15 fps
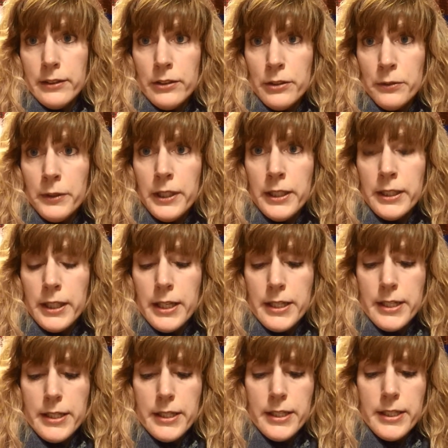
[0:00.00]
doing
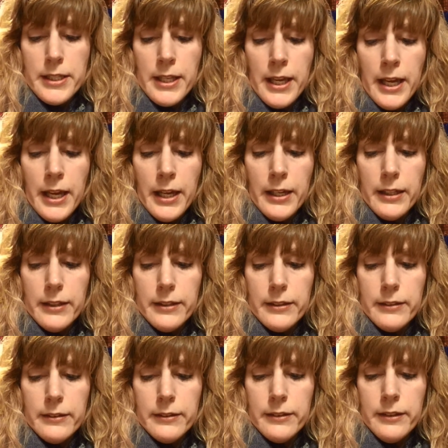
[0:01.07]
this is that,
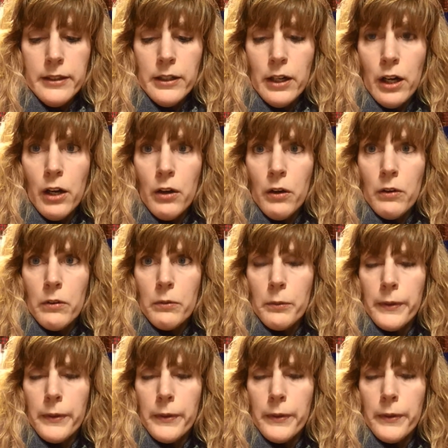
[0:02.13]
you know,